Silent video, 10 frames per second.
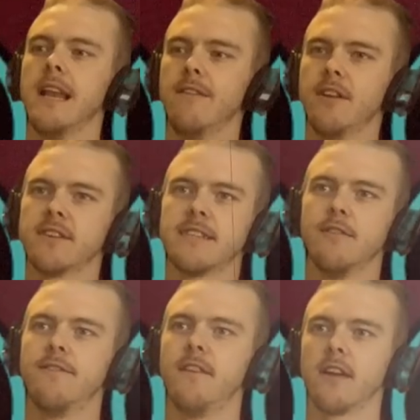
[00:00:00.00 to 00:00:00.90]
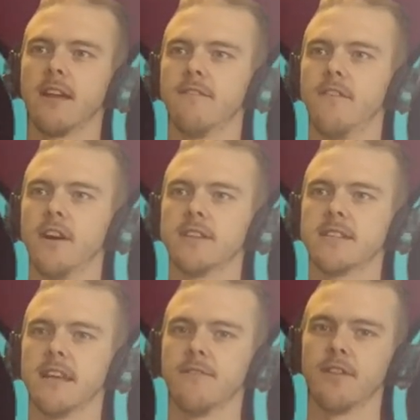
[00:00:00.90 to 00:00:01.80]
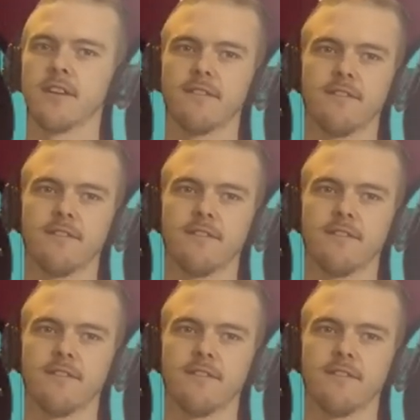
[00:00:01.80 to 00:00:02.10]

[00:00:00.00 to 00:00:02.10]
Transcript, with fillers: Cleveland are still fucking first and everything.